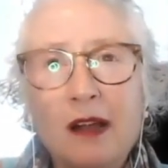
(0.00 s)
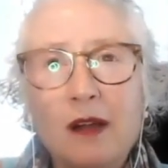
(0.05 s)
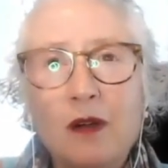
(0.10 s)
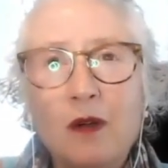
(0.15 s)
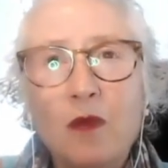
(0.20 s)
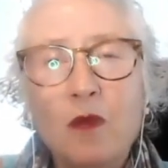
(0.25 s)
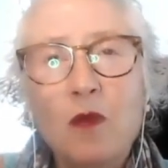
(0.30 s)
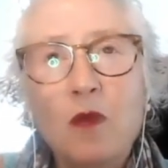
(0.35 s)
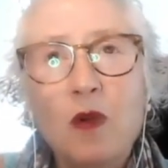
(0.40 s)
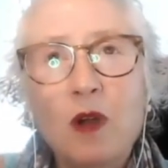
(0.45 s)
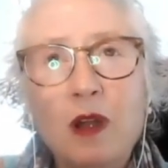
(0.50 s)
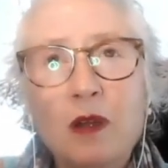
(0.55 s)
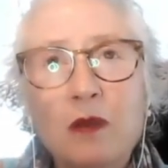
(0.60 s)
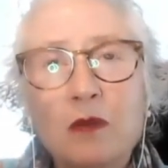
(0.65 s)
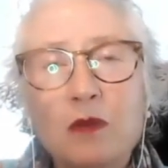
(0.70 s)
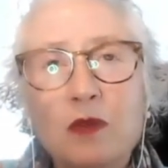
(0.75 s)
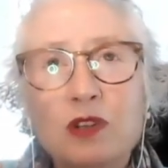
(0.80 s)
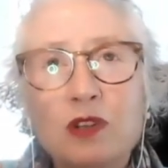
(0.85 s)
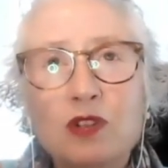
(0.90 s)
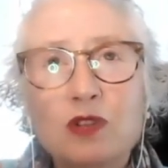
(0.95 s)
What
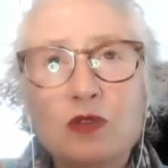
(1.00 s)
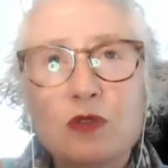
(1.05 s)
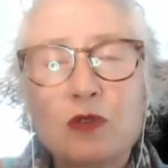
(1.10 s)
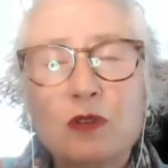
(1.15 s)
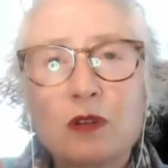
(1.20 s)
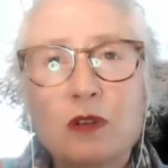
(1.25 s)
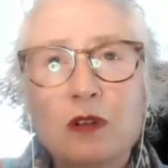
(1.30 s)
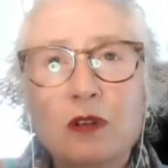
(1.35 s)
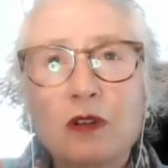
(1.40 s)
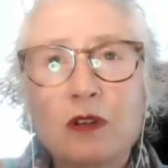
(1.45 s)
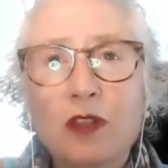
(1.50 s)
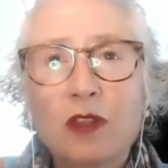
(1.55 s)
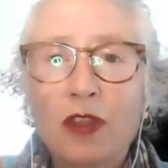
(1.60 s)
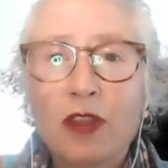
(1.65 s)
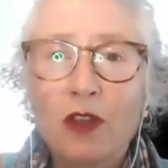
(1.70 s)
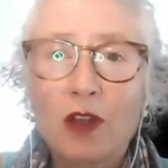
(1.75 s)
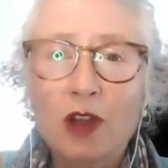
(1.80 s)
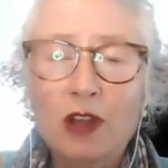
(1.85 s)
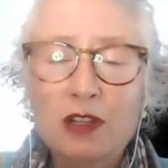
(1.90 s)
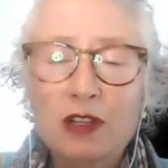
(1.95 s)
would your
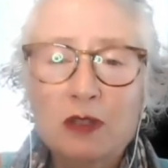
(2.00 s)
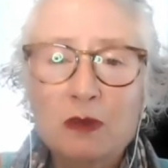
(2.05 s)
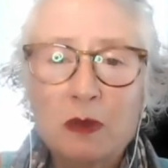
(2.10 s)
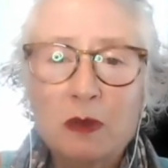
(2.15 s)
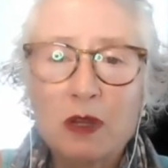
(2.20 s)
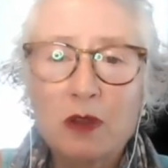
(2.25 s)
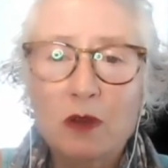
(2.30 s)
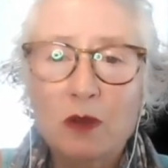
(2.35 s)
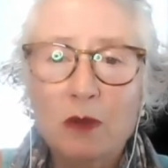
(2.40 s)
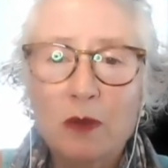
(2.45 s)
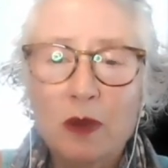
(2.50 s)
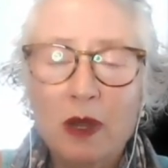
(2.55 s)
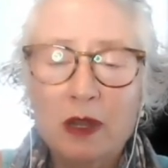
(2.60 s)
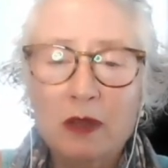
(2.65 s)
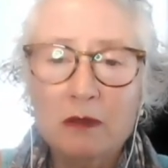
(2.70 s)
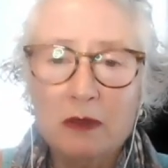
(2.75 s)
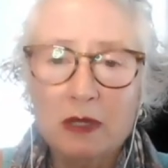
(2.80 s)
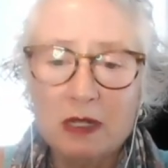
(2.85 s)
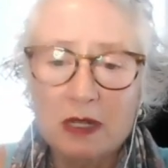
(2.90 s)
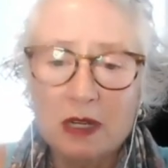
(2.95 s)
thoughts be or
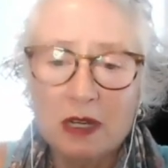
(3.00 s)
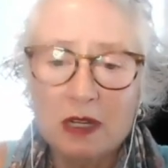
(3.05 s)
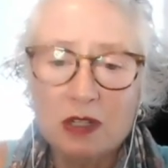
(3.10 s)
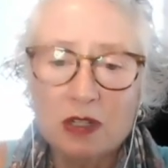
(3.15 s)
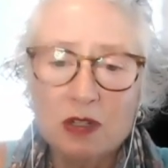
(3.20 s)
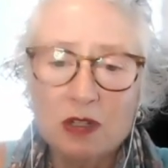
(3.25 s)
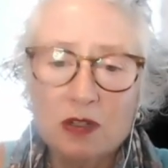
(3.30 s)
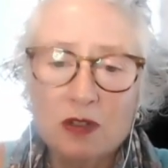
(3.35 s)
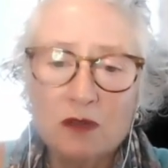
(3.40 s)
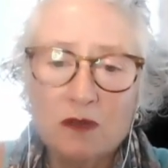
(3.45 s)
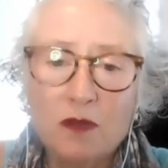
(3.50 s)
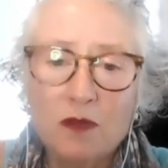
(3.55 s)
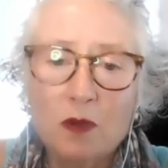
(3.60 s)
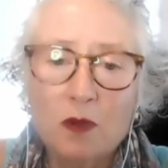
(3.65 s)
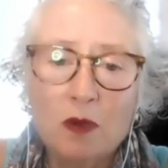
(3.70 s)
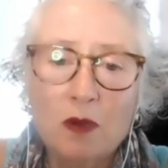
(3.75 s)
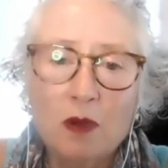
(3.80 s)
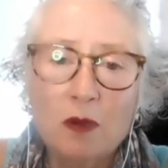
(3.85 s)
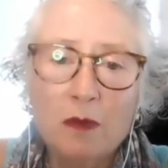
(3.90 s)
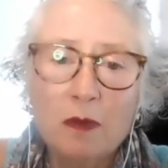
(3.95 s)
recommendations
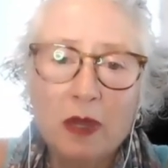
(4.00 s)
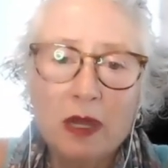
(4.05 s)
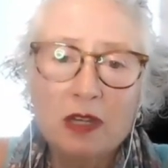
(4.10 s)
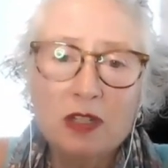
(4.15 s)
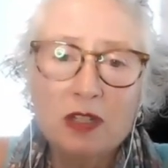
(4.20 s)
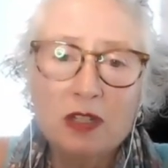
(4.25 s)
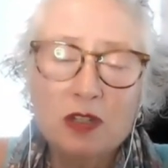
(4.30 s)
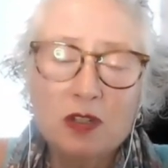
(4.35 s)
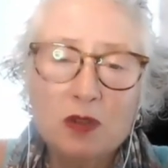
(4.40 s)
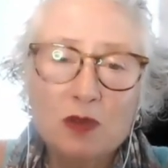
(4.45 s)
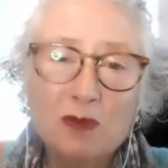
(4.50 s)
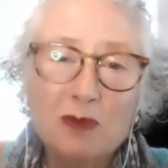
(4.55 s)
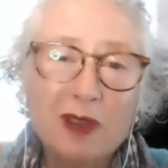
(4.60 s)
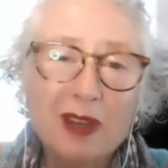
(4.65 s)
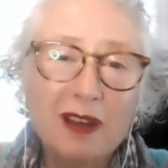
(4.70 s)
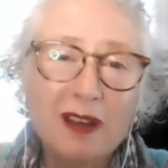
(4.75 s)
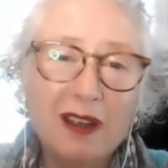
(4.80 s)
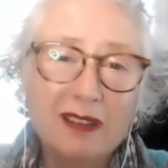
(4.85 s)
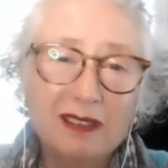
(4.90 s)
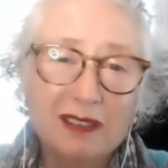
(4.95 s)
for patients who may
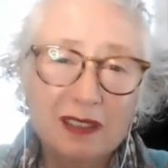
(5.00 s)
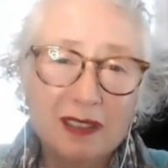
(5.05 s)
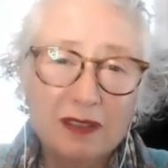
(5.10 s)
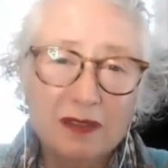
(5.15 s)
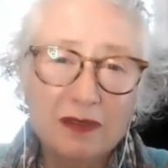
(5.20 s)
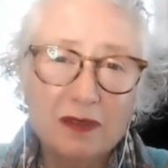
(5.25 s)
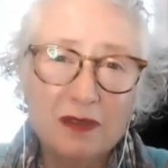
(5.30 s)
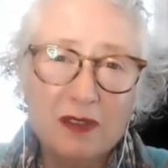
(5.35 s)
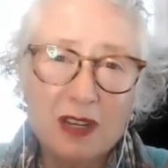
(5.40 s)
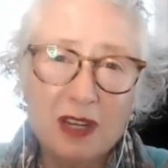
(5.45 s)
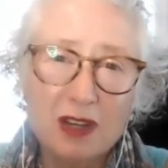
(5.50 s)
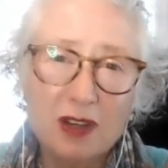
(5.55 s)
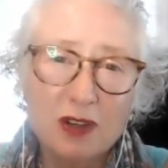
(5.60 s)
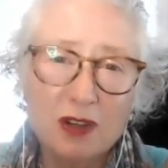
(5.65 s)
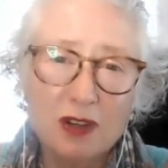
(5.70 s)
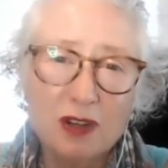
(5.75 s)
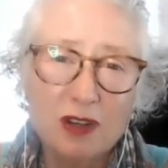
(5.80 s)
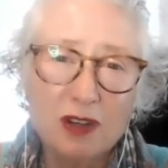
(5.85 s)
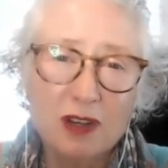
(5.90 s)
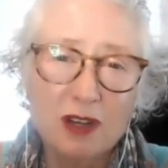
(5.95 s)
not live
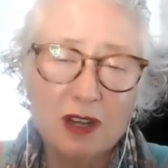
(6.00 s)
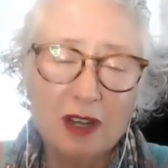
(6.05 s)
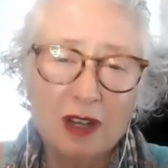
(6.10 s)
near